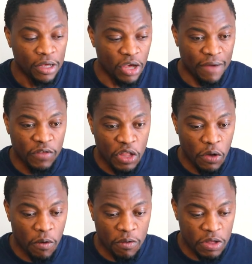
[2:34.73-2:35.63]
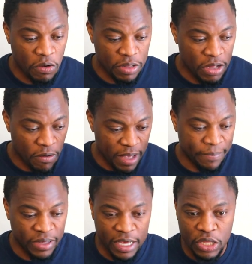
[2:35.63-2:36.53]
You have no no no
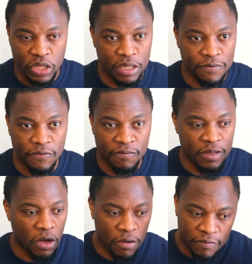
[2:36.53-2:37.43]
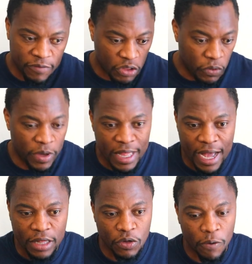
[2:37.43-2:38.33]
implications no, for doing that.